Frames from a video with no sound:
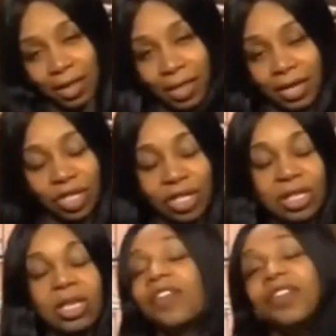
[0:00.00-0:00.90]
like that.
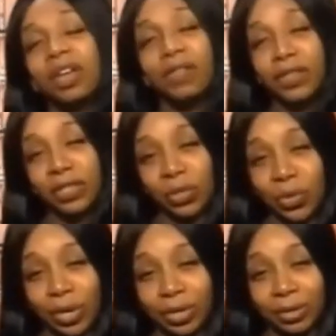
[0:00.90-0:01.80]
She's nothing of the
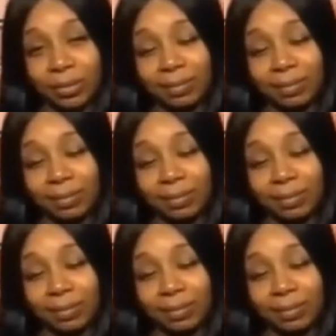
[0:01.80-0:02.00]
sort.